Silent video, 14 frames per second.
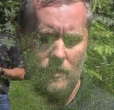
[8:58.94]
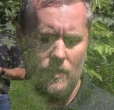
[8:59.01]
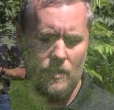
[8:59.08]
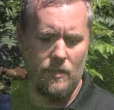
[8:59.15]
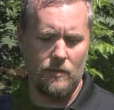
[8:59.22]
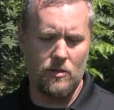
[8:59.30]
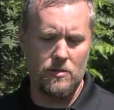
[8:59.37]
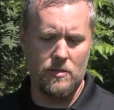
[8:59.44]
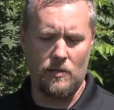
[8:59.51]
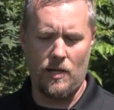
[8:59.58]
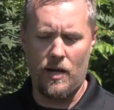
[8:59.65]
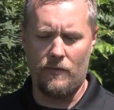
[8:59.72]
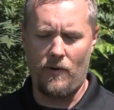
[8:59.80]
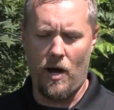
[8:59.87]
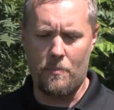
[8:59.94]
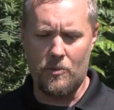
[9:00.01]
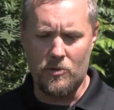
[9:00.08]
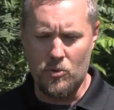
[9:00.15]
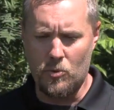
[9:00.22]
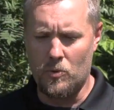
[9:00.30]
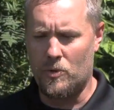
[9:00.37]
think there's a lot of
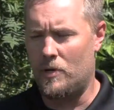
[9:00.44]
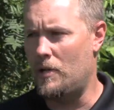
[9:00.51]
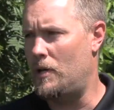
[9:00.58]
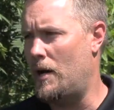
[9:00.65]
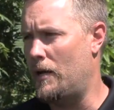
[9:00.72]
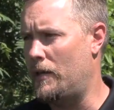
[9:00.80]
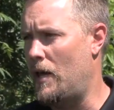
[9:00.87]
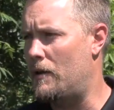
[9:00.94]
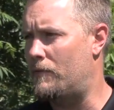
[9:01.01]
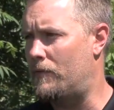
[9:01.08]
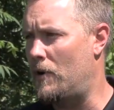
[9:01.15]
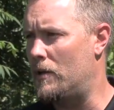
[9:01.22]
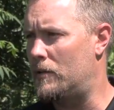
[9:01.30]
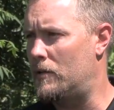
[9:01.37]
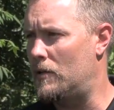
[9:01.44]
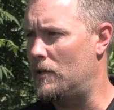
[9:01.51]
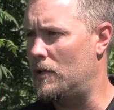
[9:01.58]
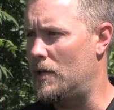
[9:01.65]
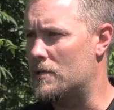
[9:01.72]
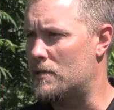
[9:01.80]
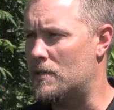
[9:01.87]
opportunity on that front
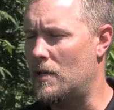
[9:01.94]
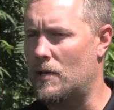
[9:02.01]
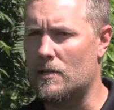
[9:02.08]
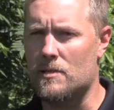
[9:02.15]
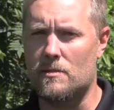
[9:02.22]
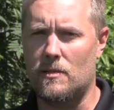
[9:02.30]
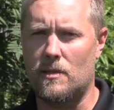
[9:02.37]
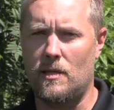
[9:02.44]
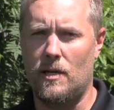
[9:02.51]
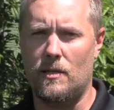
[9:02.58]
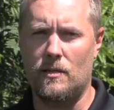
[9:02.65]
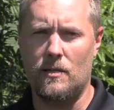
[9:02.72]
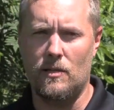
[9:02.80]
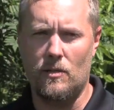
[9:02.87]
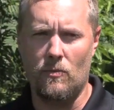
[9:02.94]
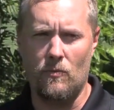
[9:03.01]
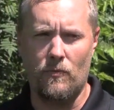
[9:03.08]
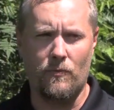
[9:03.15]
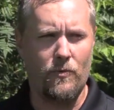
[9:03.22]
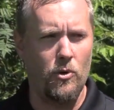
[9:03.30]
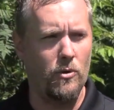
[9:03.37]
as things get
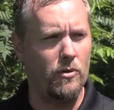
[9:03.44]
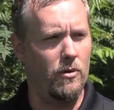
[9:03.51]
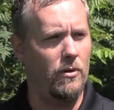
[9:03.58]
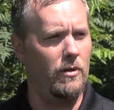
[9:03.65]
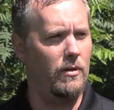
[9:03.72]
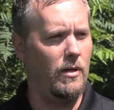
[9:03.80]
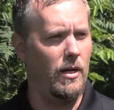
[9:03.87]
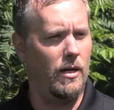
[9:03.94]
further